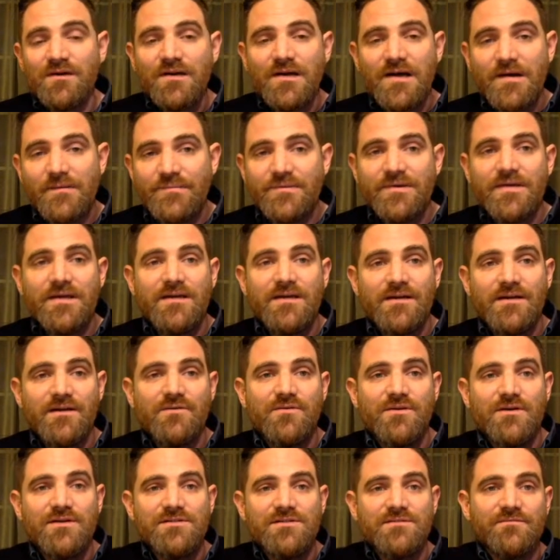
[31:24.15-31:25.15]
complicated
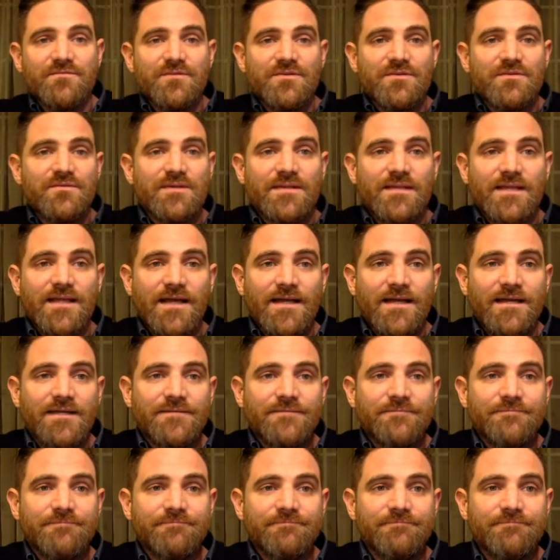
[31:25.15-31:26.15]
equation for doing
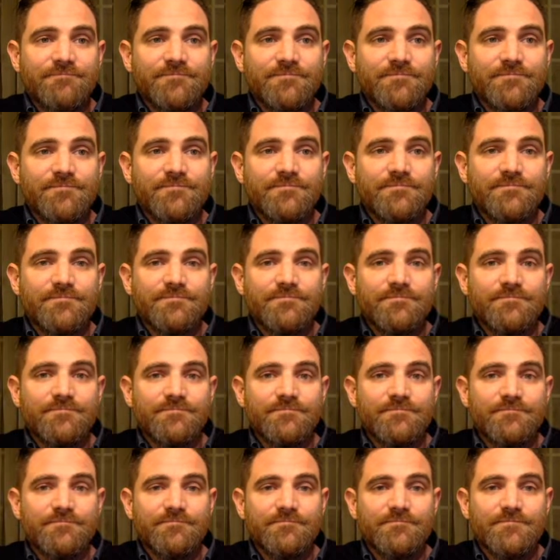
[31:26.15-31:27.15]
that.
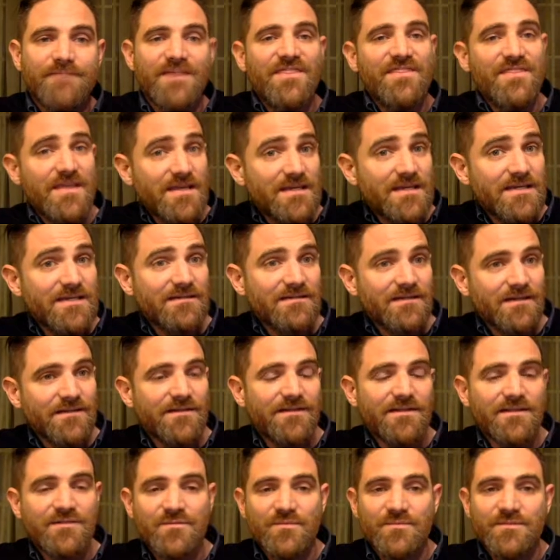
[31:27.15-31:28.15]
I think
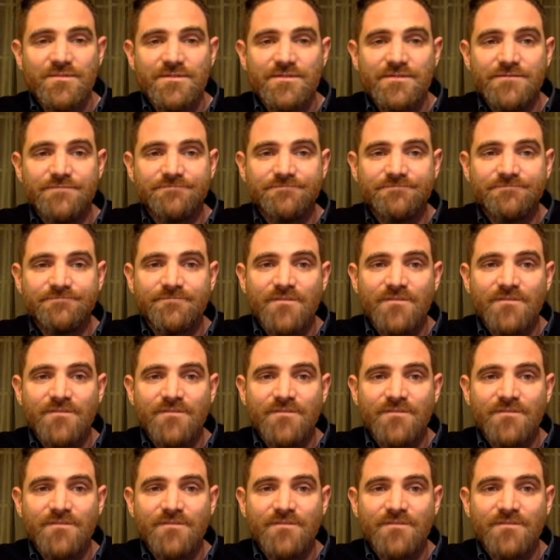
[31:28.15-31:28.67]
that's what we'll do.